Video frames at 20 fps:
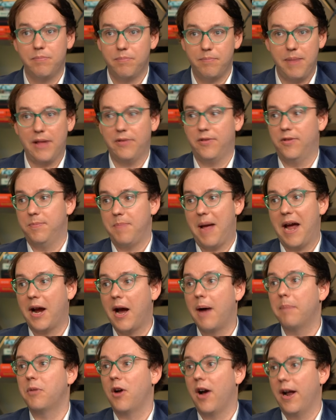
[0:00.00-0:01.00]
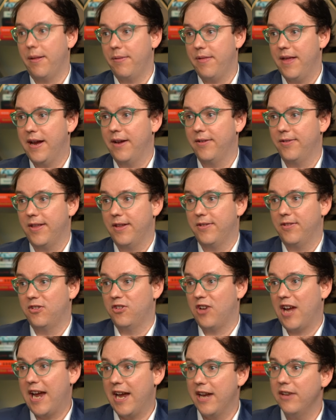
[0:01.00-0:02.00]
bounces back up kind of thing as there's a
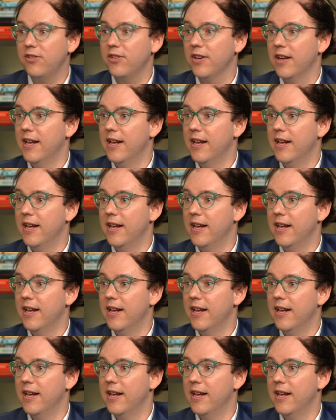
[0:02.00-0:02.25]
change.